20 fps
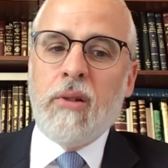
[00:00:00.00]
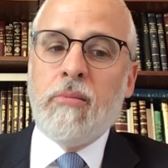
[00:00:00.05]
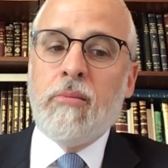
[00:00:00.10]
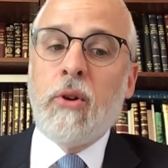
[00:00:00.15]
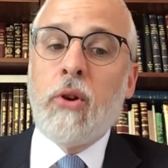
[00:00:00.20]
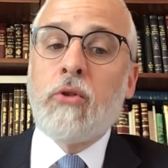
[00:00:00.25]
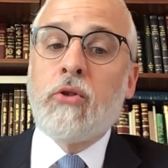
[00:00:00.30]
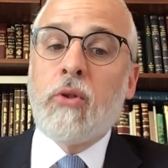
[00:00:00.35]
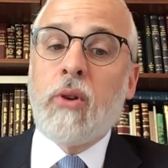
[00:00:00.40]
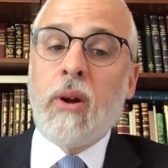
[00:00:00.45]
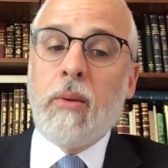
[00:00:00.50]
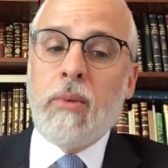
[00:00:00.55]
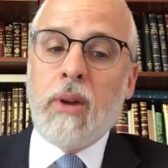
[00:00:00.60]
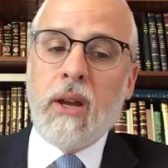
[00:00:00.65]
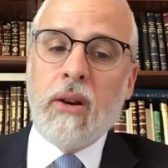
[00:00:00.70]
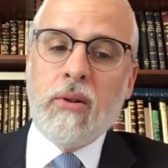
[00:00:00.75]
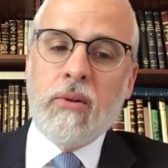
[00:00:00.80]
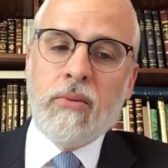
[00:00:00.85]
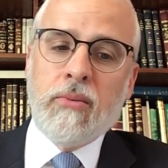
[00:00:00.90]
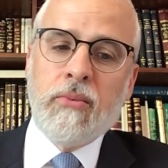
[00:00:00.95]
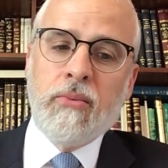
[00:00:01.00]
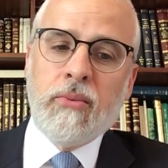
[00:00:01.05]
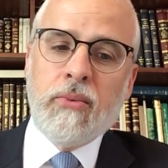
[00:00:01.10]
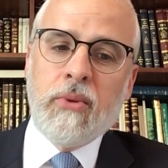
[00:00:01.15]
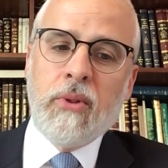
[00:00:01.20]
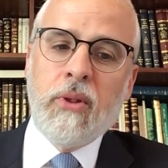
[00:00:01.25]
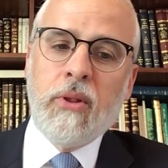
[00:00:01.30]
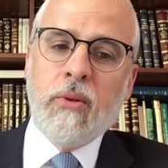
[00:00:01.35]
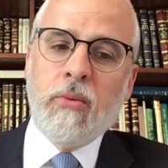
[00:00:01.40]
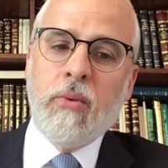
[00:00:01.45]
Moshe Rabbeinu,
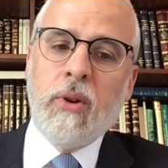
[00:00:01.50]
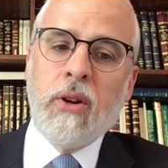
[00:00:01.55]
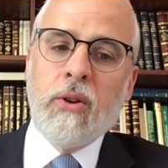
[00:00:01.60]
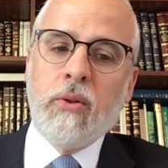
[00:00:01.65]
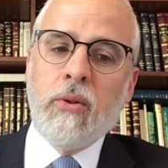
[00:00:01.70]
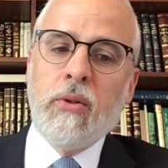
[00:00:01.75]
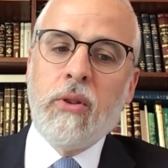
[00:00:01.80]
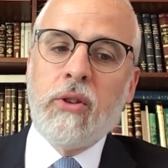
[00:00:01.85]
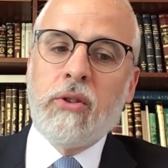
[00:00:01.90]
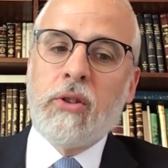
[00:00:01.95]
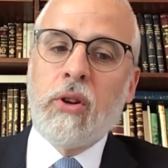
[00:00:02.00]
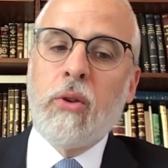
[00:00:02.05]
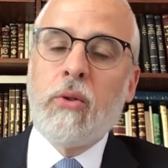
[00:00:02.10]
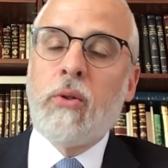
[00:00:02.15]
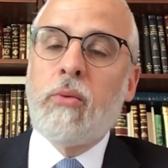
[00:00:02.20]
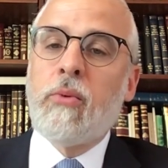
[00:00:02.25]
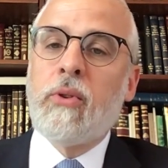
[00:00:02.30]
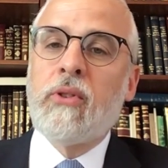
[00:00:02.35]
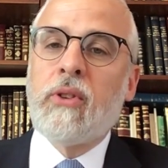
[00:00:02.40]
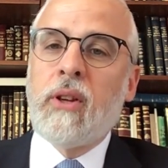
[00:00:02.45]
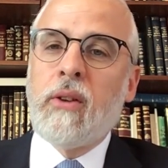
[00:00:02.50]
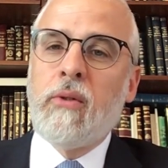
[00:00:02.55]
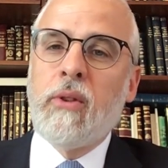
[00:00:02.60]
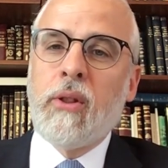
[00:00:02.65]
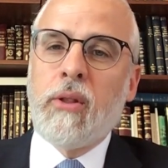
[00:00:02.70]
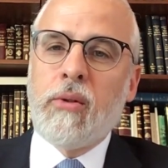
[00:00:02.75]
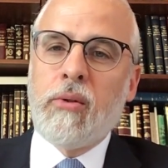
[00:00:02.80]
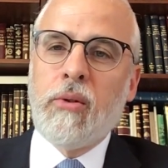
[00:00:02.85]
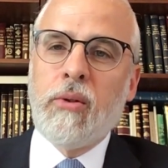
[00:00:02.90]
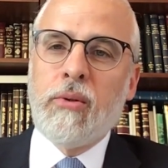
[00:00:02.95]
the one who the Torah was
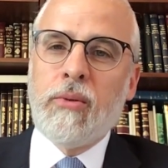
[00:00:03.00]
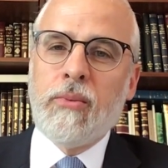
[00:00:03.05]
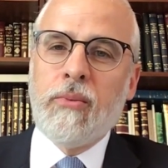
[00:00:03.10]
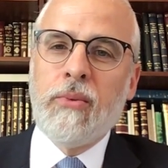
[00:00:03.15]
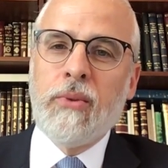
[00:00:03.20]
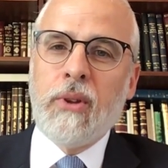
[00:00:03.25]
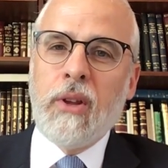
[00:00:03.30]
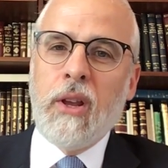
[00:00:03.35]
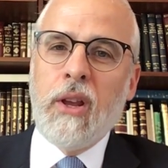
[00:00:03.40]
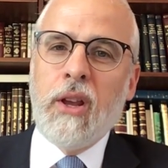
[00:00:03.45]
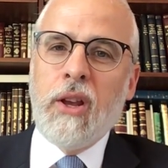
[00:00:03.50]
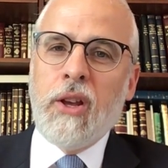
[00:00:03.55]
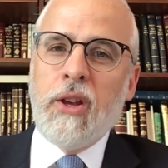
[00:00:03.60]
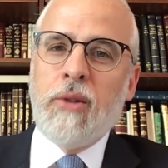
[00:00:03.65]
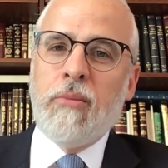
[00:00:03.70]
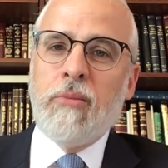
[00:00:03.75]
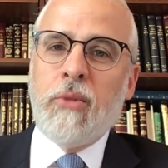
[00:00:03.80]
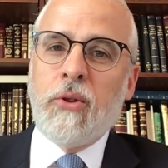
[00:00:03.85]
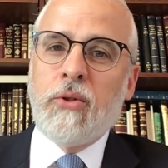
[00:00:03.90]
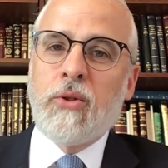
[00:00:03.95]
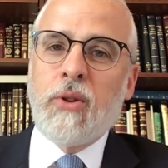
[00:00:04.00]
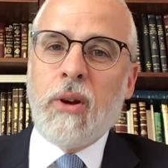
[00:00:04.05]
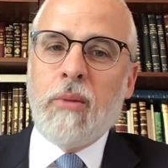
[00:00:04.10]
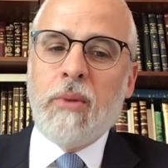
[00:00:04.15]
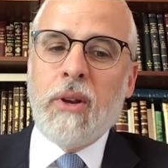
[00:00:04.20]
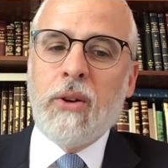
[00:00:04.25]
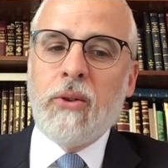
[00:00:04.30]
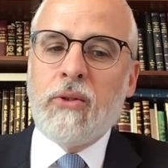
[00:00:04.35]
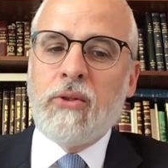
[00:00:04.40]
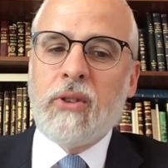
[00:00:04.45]
given through, Moshe
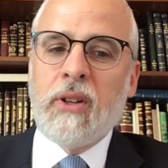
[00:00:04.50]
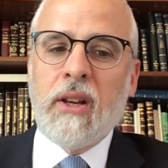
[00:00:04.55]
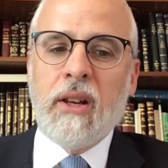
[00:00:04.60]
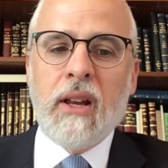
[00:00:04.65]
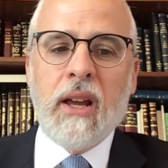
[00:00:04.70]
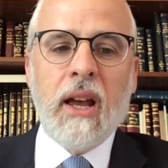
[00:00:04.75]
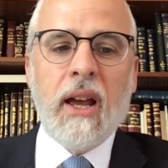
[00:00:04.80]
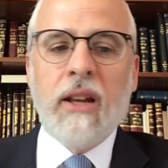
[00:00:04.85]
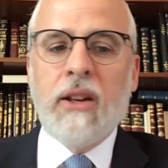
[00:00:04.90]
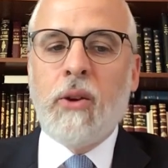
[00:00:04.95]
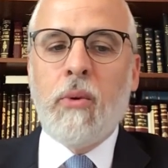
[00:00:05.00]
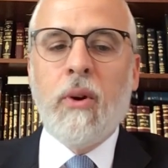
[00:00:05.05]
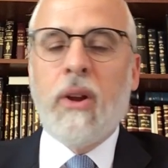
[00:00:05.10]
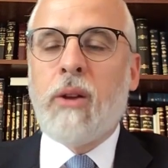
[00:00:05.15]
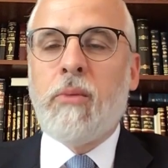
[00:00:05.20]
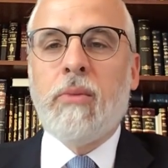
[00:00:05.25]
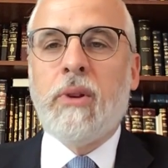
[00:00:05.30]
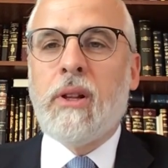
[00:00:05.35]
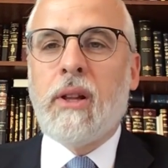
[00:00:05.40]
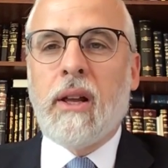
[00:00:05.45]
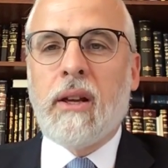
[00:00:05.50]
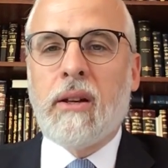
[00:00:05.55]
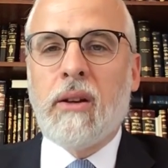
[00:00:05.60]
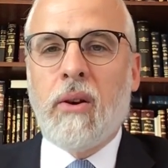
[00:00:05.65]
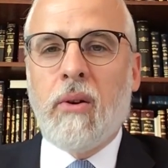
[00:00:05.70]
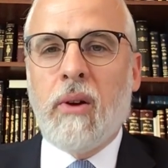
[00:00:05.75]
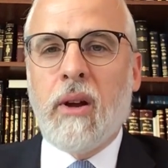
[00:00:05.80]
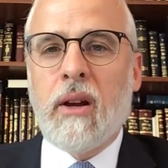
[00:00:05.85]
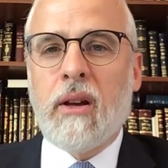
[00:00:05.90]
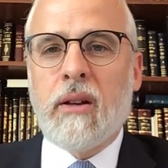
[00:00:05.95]
Rabbeinu said, I don't want to be like
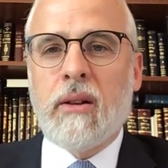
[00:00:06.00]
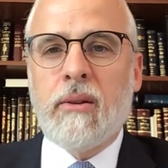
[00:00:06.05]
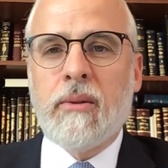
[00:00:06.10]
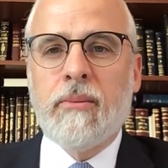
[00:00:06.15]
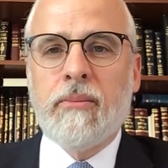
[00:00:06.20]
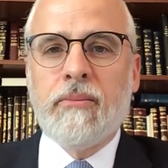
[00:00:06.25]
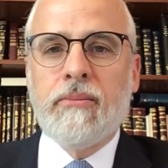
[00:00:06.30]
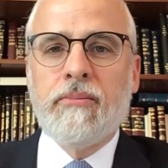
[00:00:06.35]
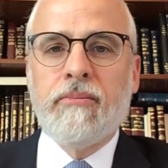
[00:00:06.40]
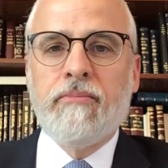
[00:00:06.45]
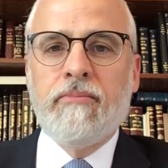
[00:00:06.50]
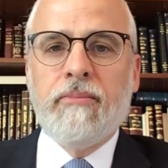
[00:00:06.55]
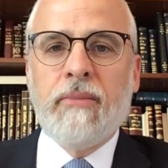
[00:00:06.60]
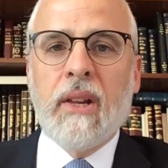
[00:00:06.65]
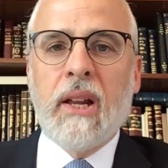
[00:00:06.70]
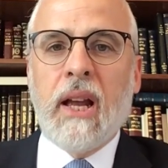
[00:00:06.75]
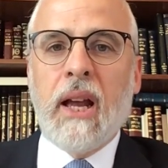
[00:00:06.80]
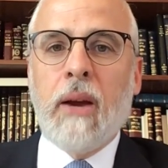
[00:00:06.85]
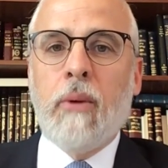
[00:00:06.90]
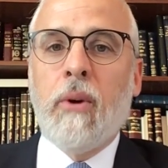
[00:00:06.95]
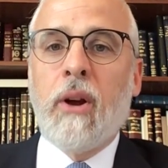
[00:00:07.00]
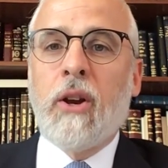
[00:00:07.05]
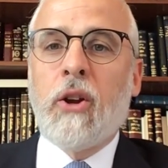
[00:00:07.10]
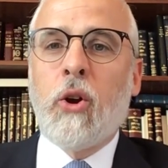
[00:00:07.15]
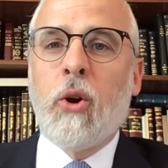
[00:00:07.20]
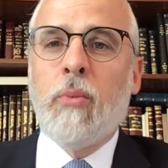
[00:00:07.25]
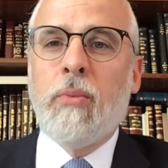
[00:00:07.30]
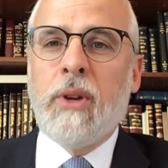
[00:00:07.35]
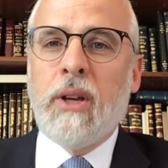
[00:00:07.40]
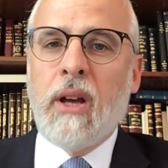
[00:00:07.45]
Noach. I want to
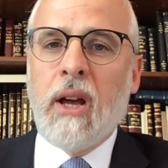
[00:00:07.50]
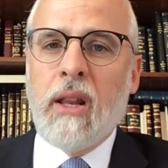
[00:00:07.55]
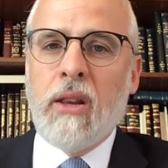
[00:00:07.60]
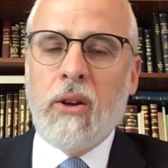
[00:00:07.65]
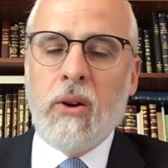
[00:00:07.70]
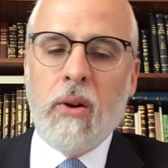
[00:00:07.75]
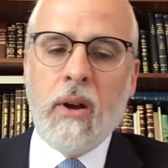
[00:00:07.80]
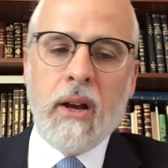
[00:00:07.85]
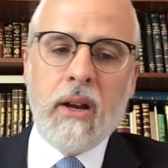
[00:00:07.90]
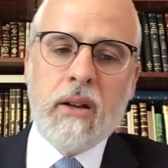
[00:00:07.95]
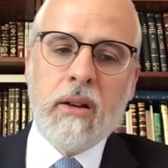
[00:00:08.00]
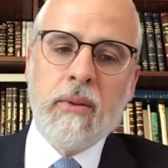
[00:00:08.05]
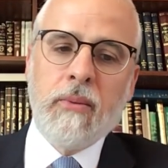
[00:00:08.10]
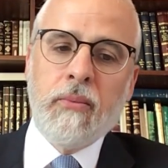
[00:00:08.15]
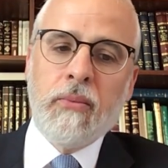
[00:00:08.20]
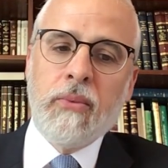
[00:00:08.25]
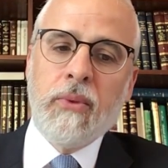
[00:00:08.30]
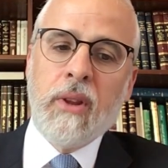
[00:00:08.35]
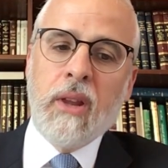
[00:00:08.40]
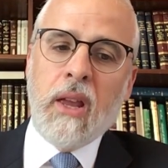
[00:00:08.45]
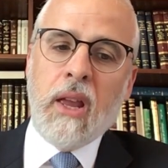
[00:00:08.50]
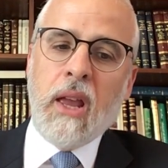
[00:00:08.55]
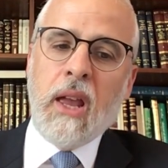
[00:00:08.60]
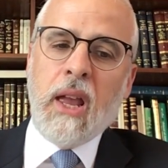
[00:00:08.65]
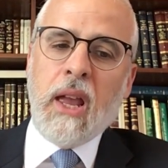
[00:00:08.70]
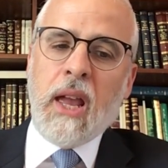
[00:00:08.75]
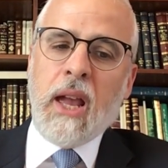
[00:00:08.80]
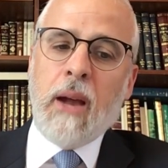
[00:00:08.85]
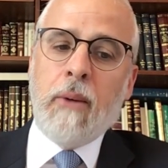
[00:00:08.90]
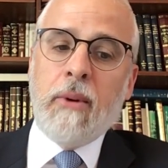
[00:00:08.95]
go beyond Noach.
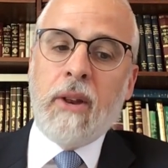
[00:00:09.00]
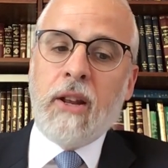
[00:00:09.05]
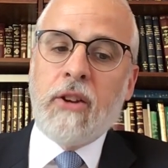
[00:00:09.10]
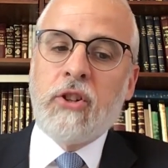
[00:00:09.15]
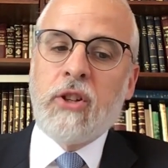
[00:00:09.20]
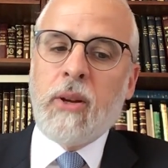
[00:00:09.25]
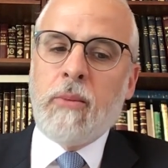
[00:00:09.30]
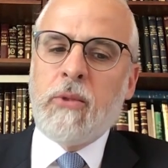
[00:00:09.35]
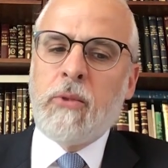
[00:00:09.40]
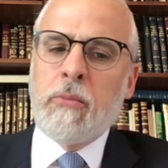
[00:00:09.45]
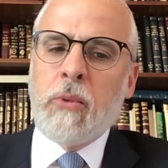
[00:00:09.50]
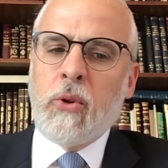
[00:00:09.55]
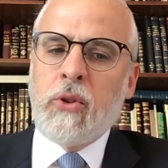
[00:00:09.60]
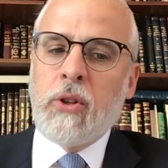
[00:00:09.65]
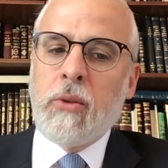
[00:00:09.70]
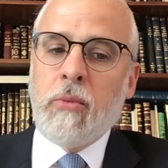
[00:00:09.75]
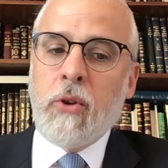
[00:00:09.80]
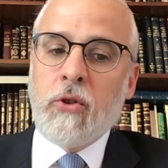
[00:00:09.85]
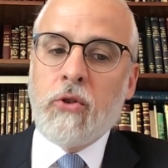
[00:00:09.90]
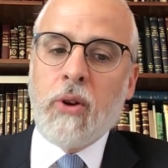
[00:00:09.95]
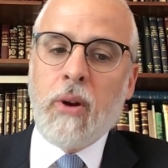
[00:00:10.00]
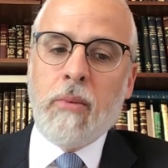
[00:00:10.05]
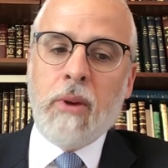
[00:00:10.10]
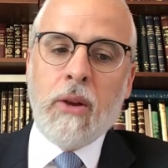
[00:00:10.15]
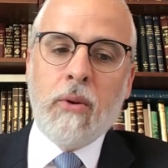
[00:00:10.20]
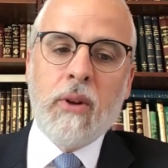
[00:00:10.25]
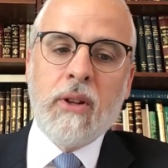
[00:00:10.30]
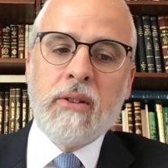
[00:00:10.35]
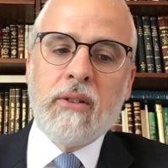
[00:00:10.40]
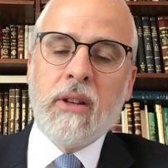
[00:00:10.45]
And when Hashem spoke to Moshe
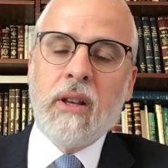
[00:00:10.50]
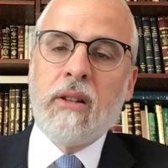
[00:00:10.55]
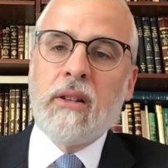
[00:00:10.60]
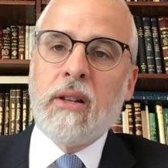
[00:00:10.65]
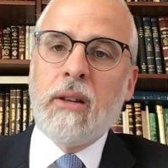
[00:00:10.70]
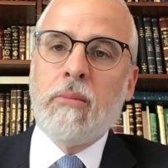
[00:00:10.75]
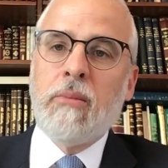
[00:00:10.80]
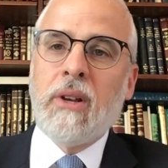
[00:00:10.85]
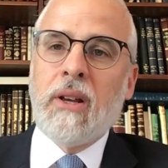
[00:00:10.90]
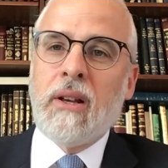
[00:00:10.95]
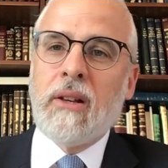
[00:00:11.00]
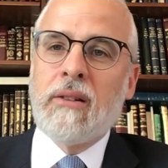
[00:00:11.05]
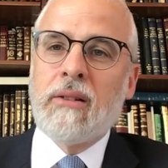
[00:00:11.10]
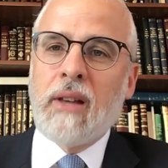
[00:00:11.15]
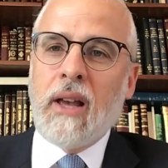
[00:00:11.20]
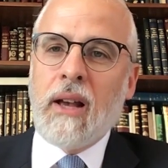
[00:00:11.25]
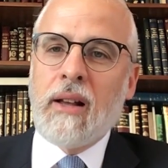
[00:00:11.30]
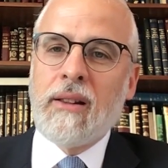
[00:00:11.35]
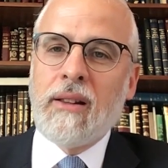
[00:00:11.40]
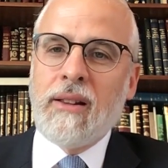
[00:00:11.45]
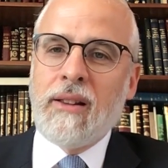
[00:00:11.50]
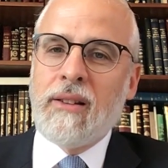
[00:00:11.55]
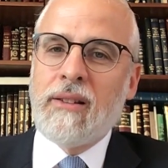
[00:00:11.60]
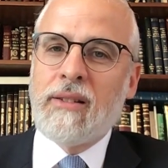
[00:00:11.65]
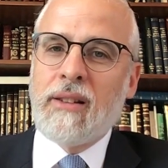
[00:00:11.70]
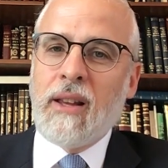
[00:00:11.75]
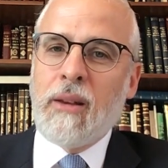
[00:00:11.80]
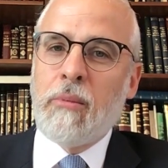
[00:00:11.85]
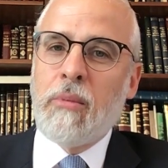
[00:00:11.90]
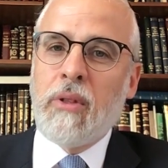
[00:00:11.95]
Rabbeinu and said to him exactly the
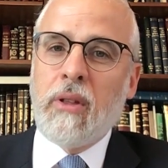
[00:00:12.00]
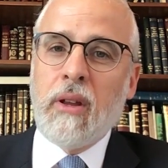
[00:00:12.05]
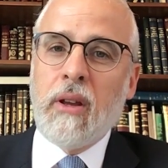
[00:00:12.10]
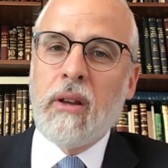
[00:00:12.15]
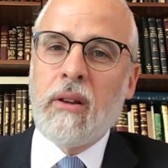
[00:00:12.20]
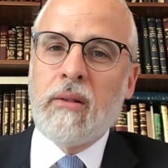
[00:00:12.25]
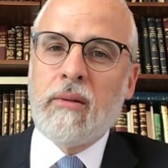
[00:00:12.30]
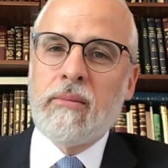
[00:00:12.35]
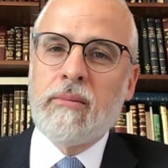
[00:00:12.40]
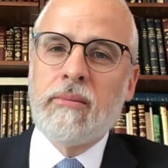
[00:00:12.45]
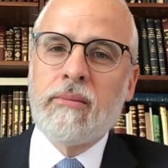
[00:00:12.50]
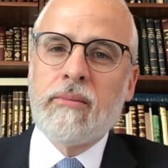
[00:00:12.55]
same thing,